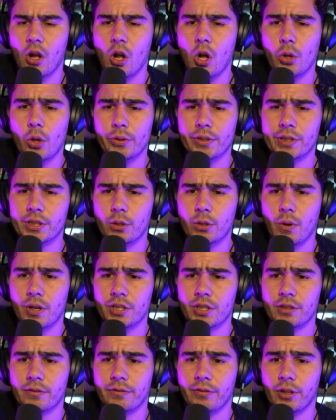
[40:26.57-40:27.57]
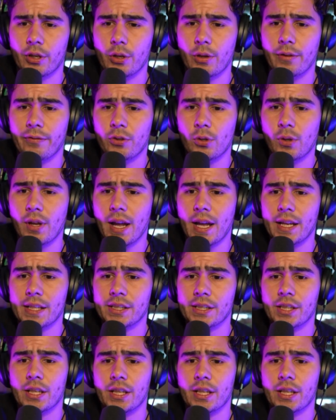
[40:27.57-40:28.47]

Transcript: all of these questions for you. If you guys